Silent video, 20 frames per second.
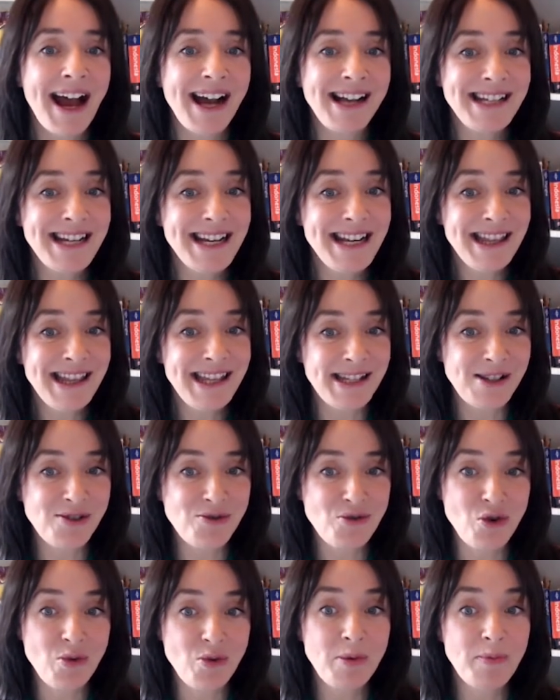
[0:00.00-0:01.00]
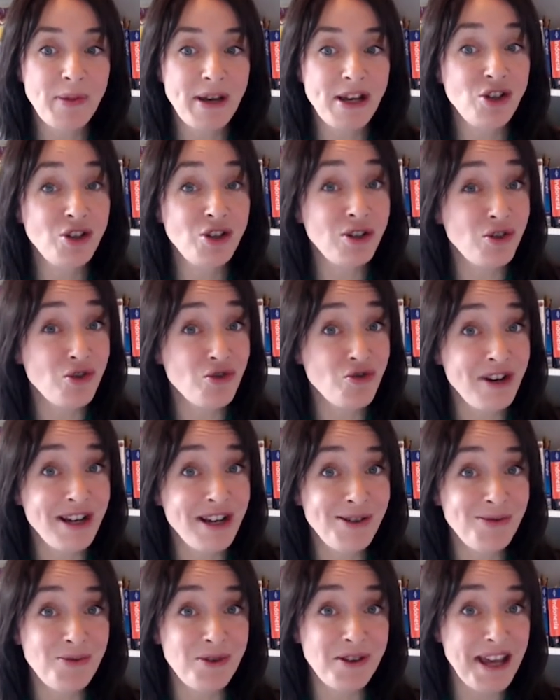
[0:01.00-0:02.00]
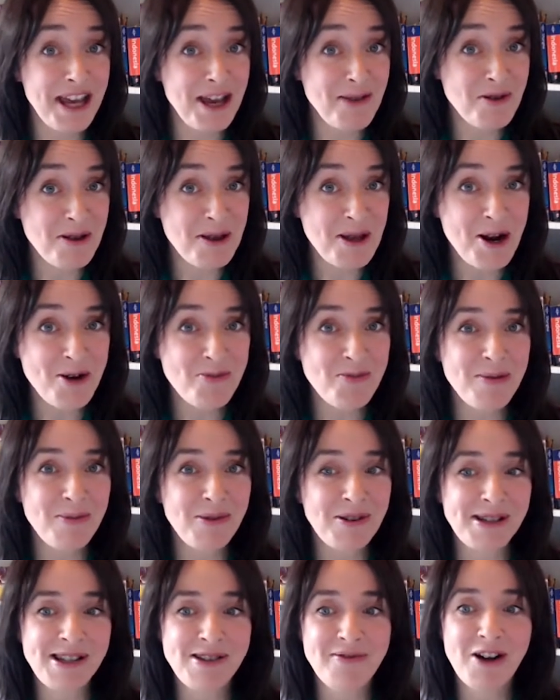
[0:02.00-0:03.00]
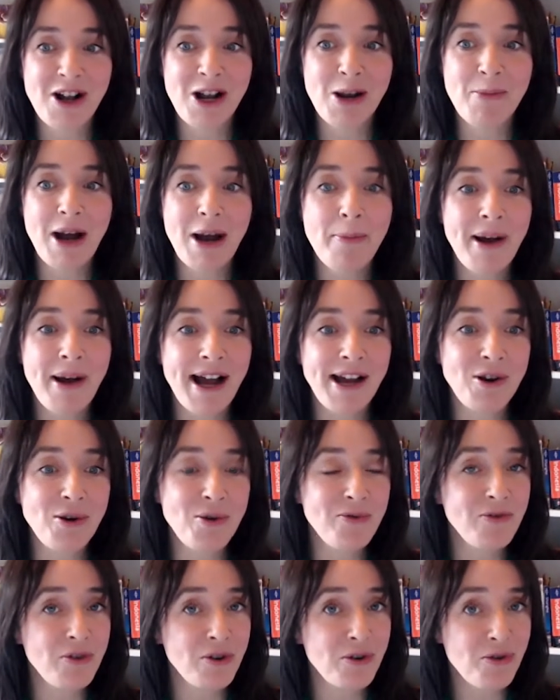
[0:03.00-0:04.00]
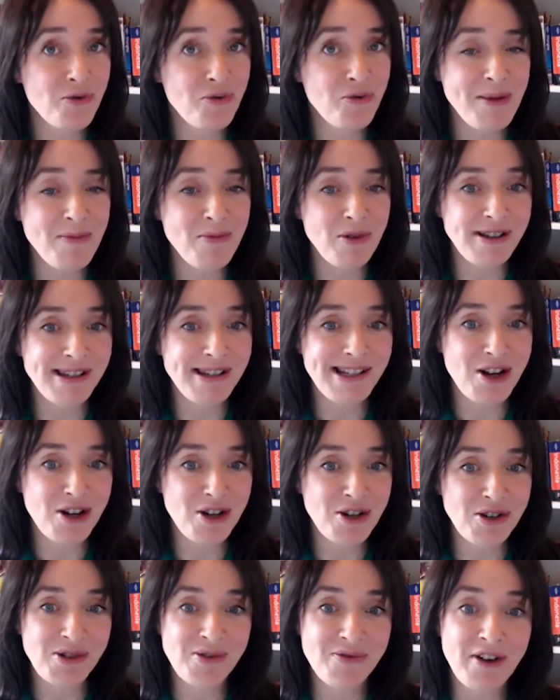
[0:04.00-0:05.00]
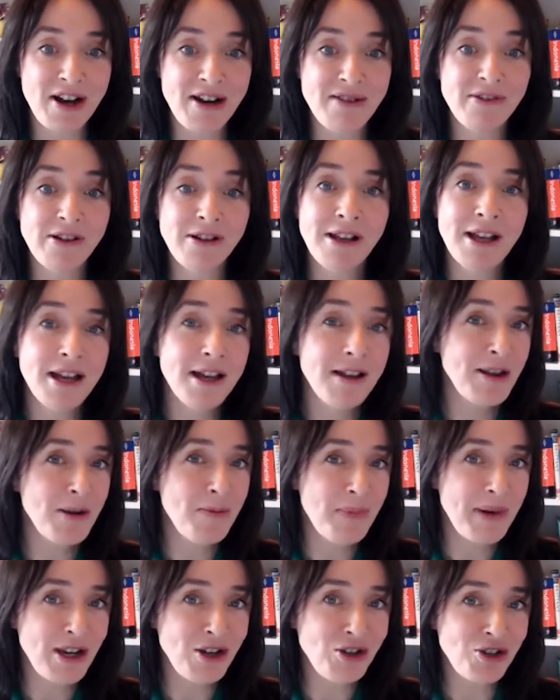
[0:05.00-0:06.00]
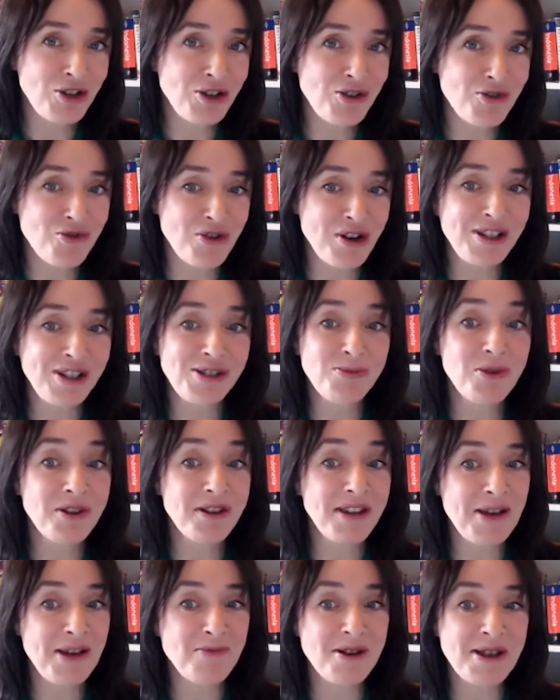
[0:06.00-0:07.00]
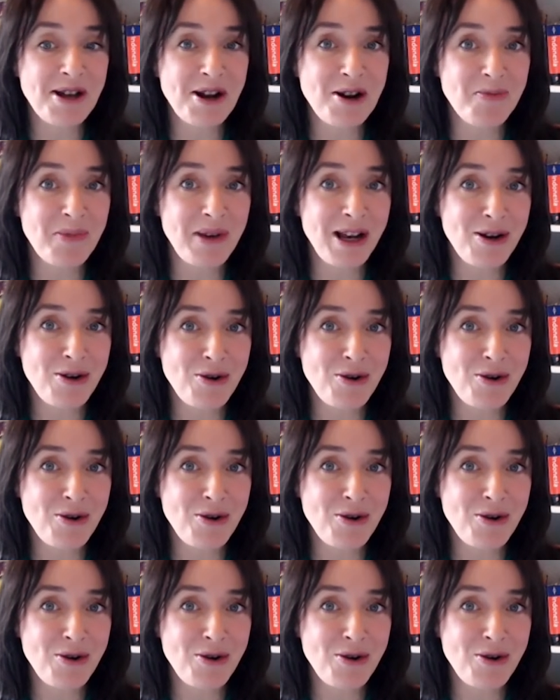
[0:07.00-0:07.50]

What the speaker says: And in this group, patients treated with chemotherapy plus nivolumab had over 3 months longer survival than patients treated with chemotherapy